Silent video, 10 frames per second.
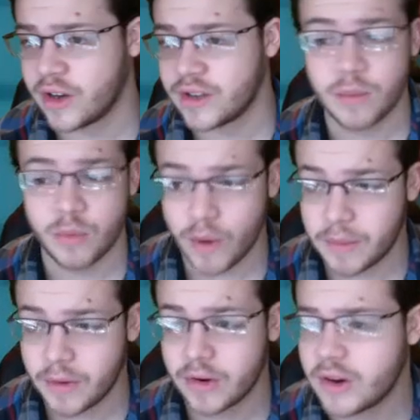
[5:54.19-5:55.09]
Same with
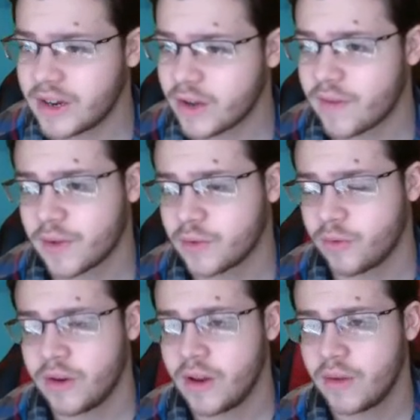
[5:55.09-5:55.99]
Rhyperior. Hitting off
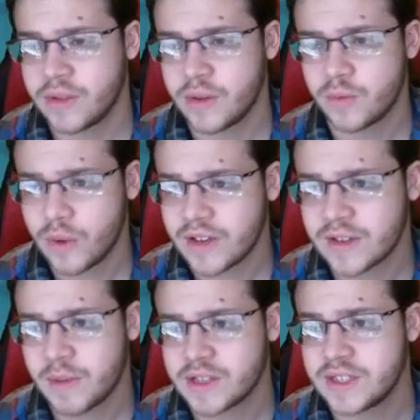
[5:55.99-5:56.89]
those weakness
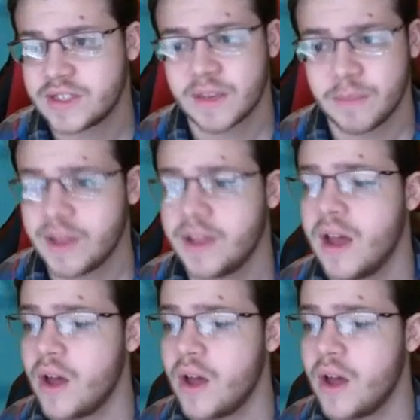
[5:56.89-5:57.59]
policies can be